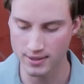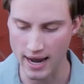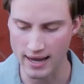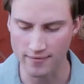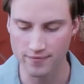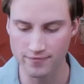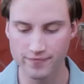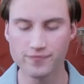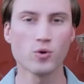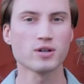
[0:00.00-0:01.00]
I have
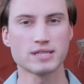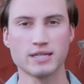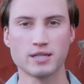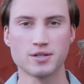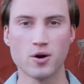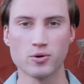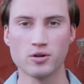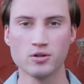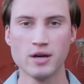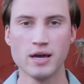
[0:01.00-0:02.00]
14 in
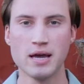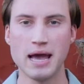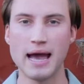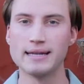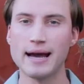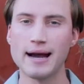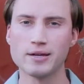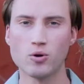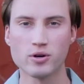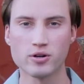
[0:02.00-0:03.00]
total, and I
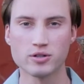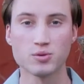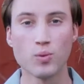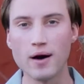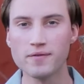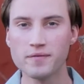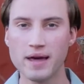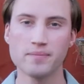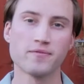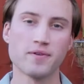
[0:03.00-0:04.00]
ordered 12 of
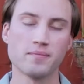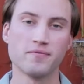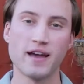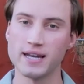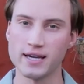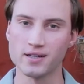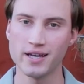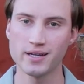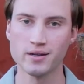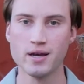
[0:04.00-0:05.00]
them from Van
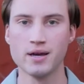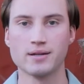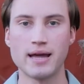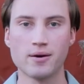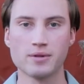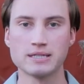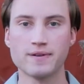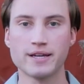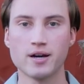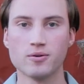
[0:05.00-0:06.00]
Engelen. Now this
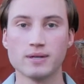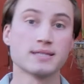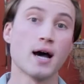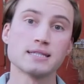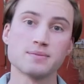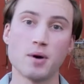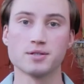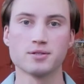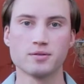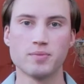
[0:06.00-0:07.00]
video is not
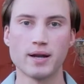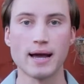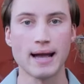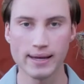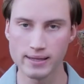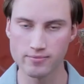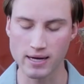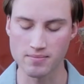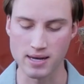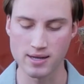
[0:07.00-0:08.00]
sponsored, but I highly
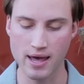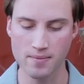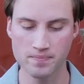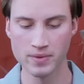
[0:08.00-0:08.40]
recommend them.